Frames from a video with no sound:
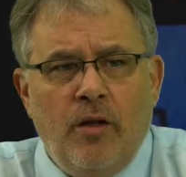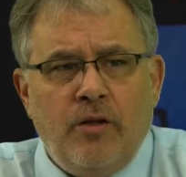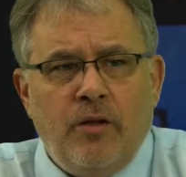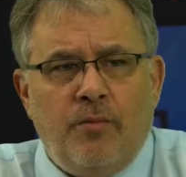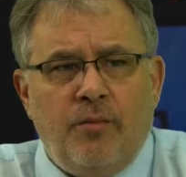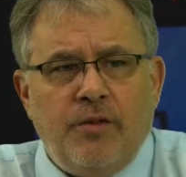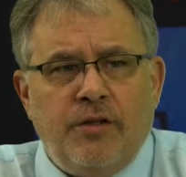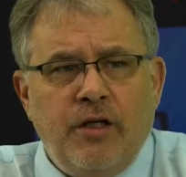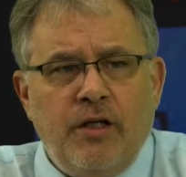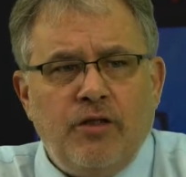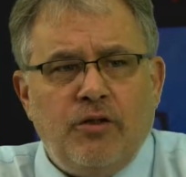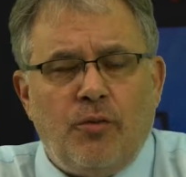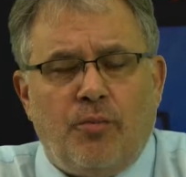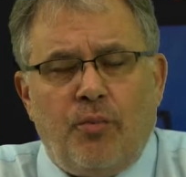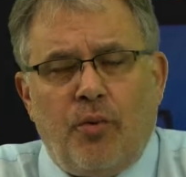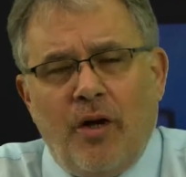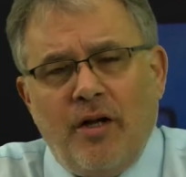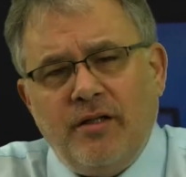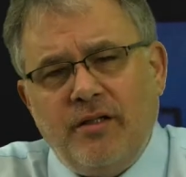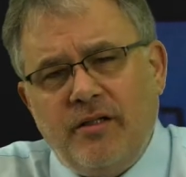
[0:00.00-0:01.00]
the potential
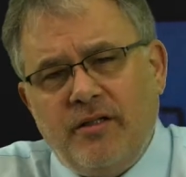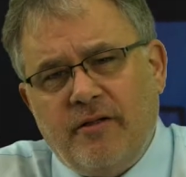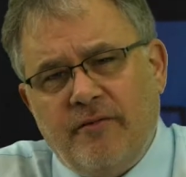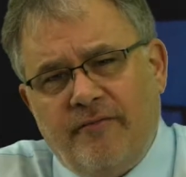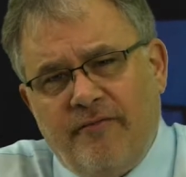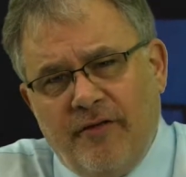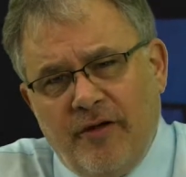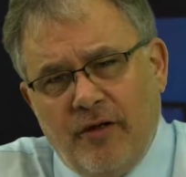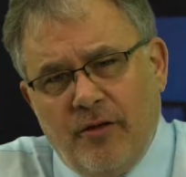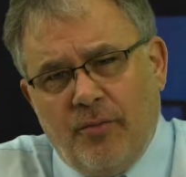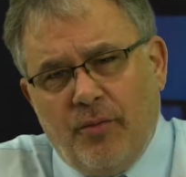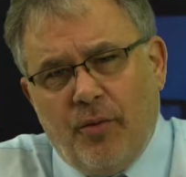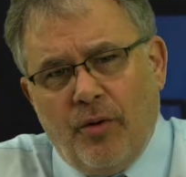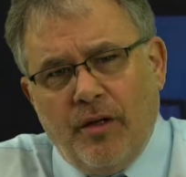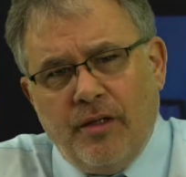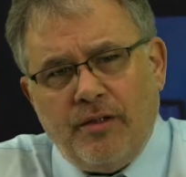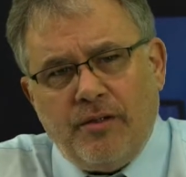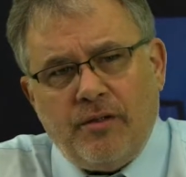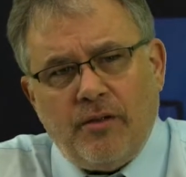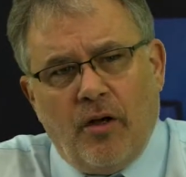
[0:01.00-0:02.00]
presence of
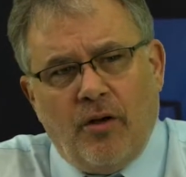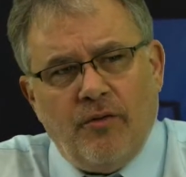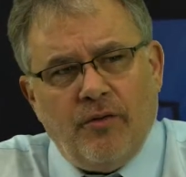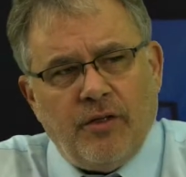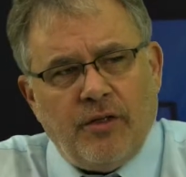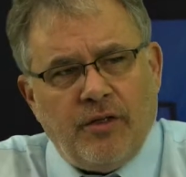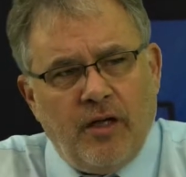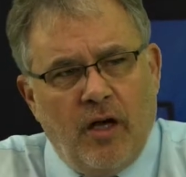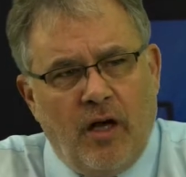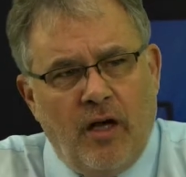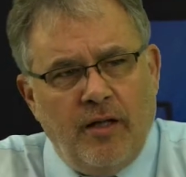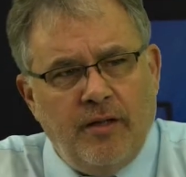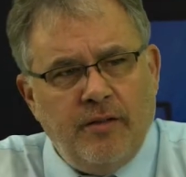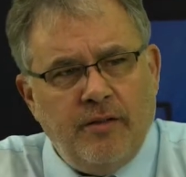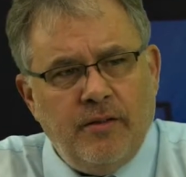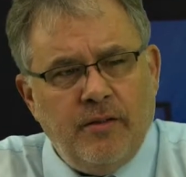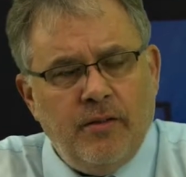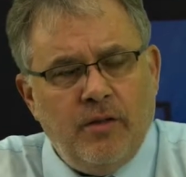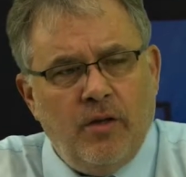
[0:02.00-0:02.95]
fingerprints on the gun